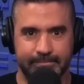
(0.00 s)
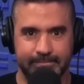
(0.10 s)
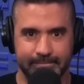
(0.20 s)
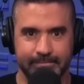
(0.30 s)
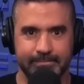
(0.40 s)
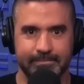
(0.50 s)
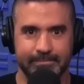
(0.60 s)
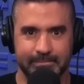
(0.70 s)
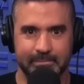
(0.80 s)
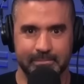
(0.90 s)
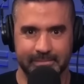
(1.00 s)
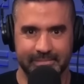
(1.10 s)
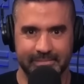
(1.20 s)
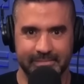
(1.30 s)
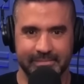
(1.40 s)

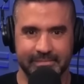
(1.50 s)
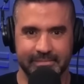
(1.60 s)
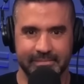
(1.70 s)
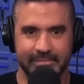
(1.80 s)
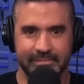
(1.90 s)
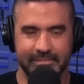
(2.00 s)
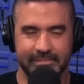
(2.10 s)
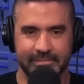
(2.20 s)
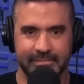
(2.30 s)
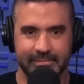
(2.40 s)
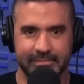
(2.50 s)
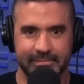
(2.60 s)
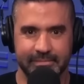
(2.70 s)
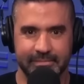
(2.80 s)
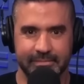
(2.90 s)

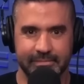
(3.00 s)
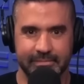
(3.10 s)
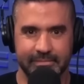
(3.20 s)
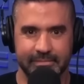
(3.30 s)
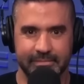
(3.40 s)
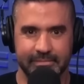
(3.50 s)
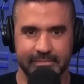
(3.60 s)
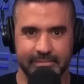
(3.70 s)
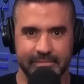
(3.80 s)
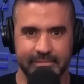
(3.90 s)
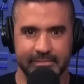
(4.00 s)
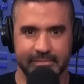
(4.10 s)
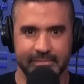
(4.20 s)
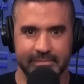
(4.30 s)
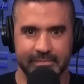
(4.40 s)

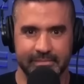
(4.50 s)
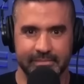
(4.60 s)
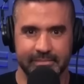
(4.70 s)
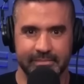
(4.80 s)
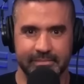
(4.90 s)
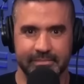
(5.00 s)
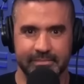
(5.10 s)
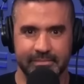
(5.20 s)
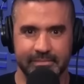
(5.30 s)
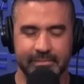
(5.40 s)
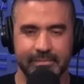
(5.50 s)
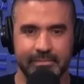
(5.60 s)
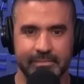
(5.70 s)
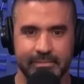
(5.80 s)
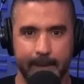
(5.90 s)

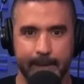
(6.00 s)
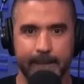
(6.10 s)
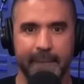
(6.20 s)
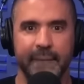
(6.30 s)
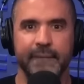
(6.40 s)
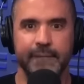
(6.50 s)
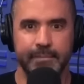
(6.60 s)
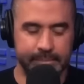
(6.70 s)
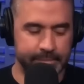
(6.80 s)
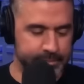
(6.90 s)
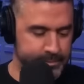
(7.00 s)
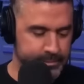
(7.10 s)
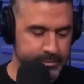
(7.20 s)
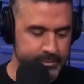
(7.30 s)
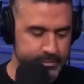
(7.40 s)

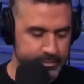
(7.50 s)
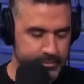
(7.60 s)
[no speech]